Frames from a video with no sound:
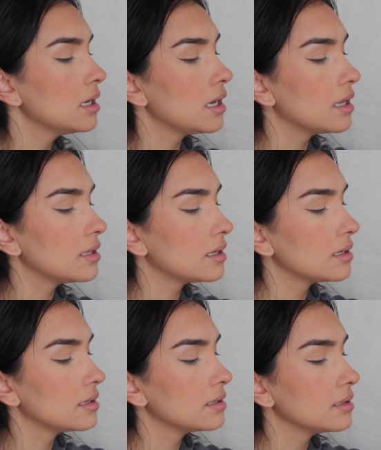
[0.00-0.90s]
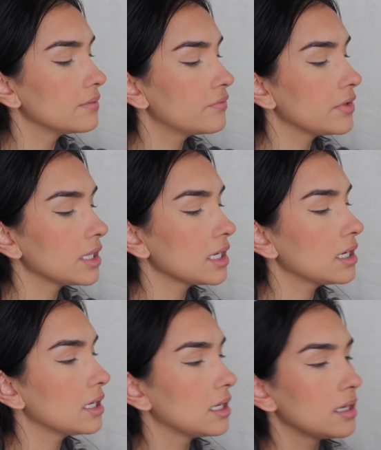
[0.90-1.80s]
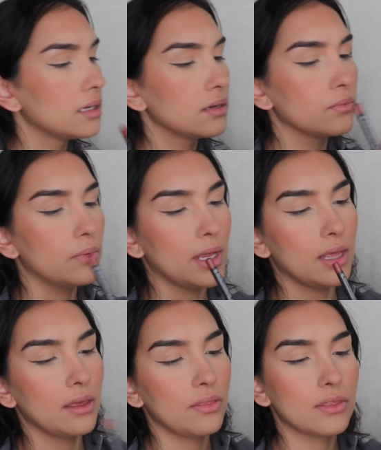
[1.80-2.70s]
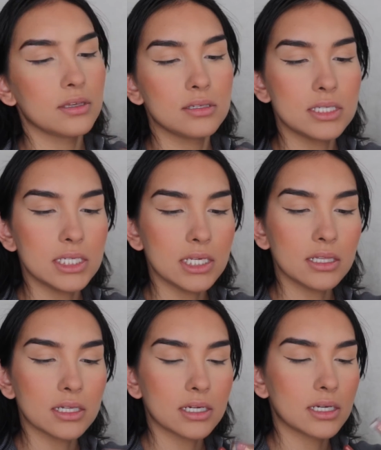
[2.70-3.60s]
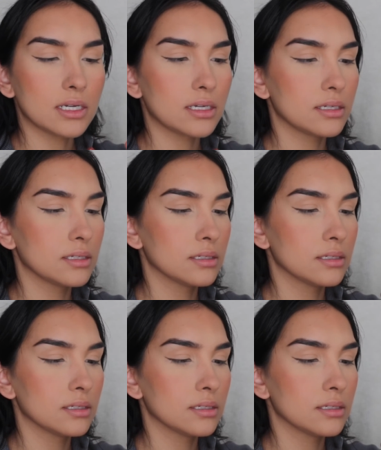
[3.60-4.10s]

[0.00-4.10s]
and then filling it in with Stila